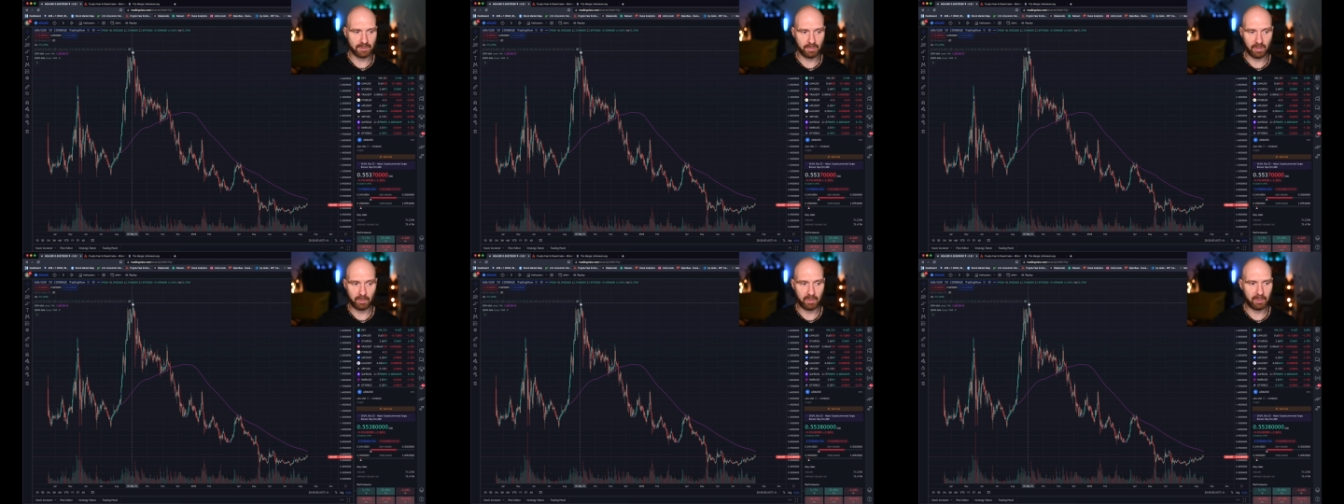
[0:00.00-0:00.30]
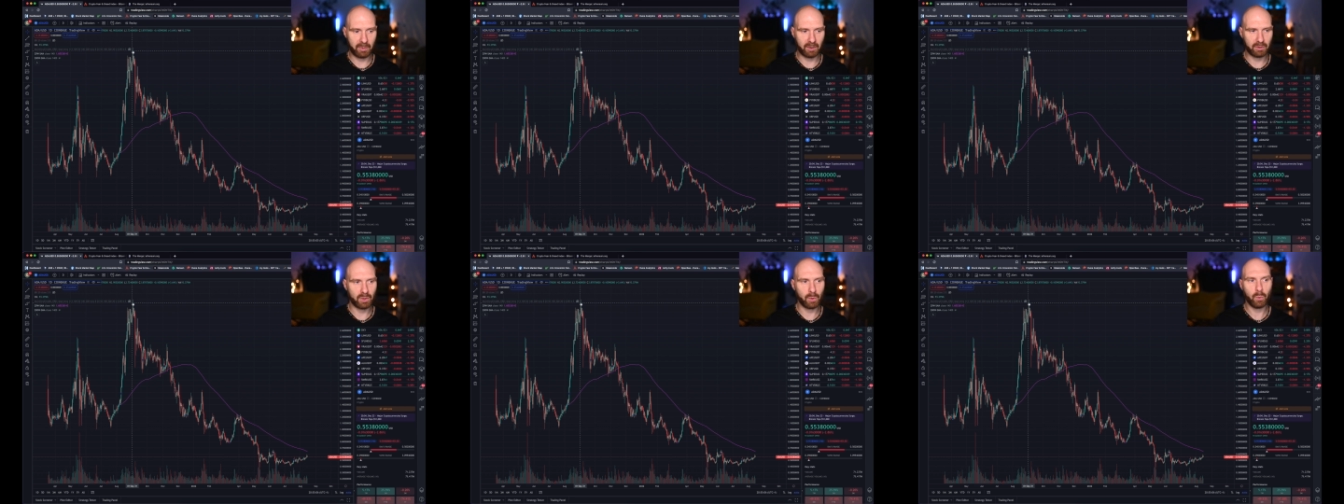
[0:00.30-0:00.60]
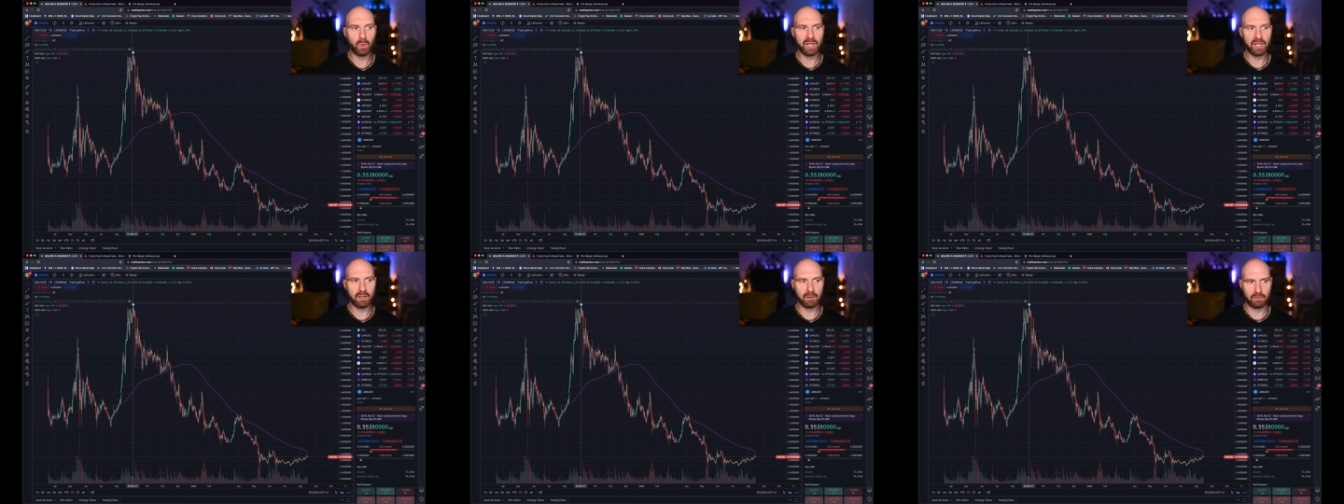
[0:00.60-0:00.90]
probably about a
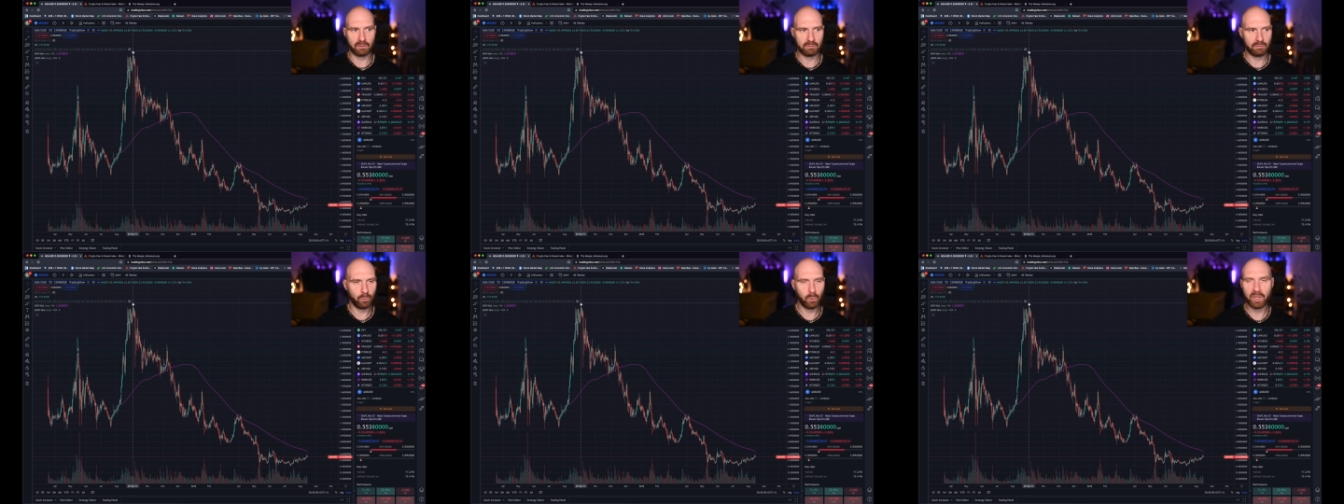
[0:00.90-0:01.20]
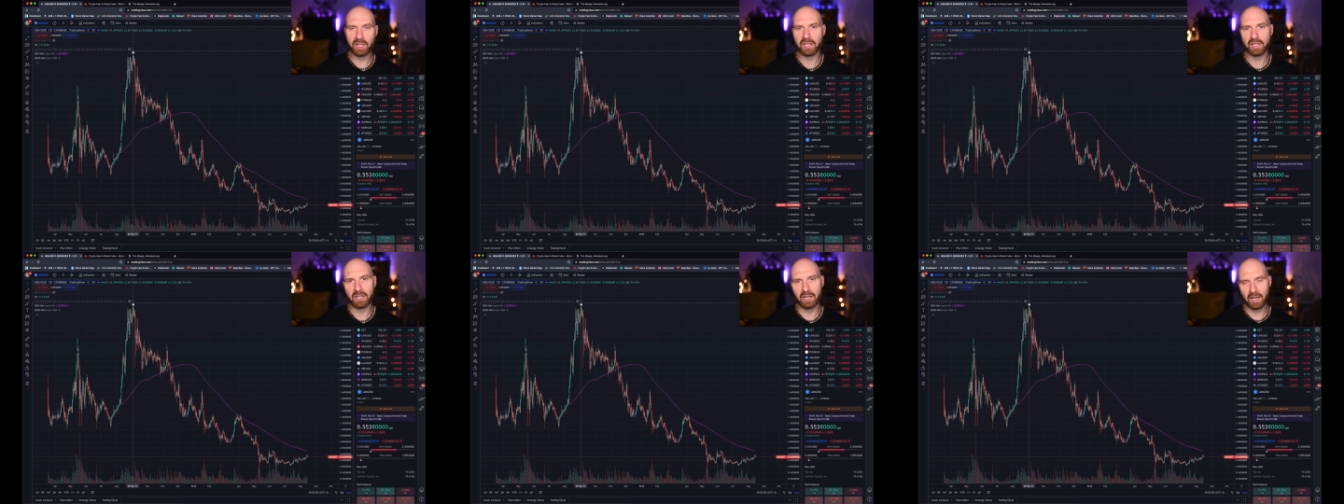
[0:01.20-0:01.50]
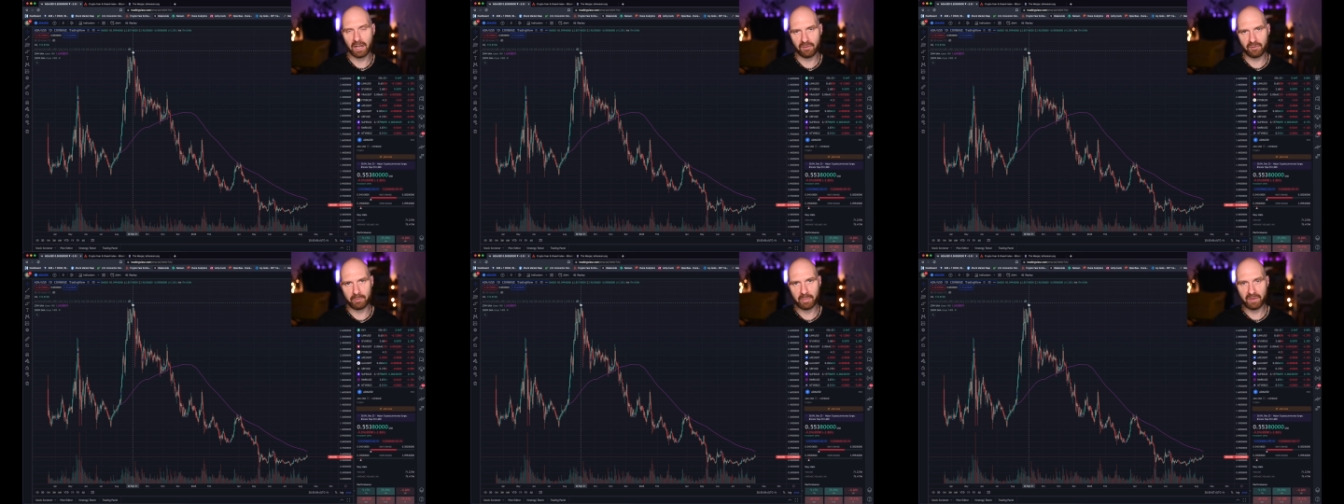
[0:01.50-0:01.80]
week or week and a
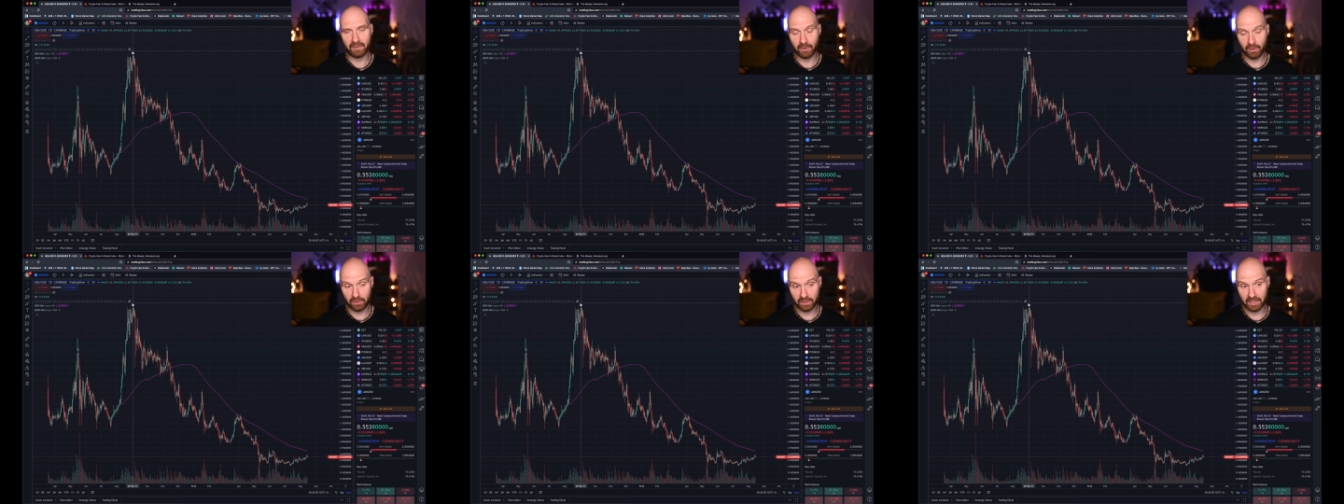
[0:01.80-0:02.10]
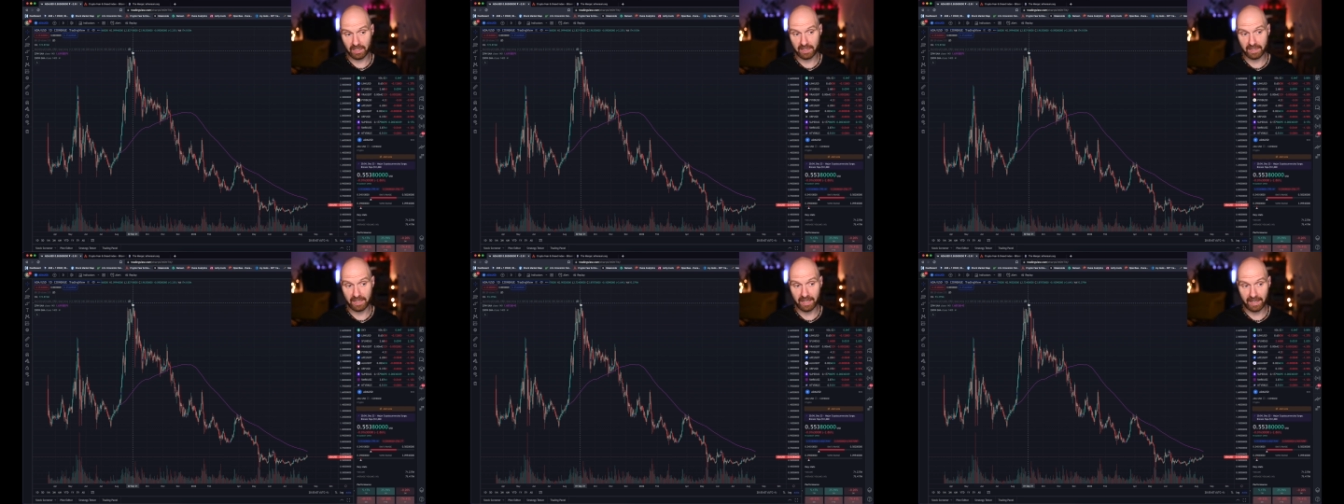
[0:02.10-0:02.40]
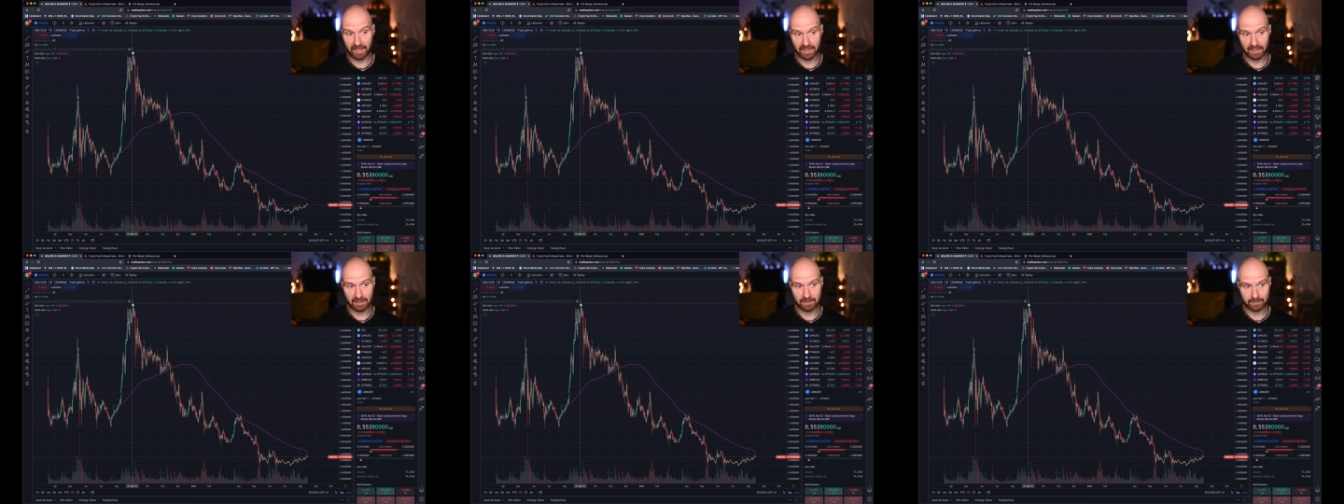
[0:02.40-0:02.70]
half before that
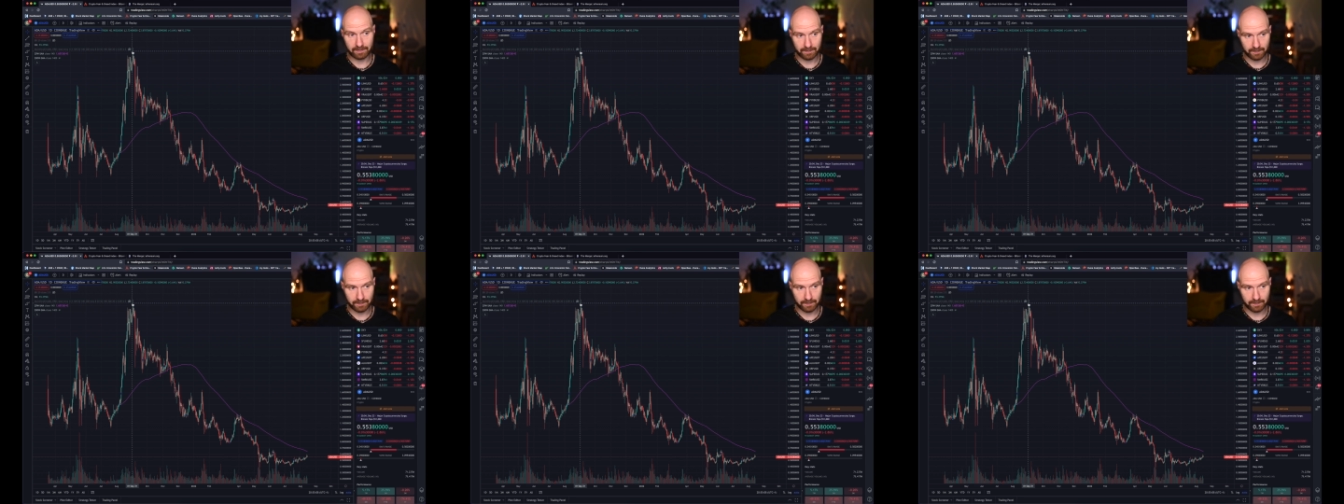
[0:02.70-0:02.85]
date.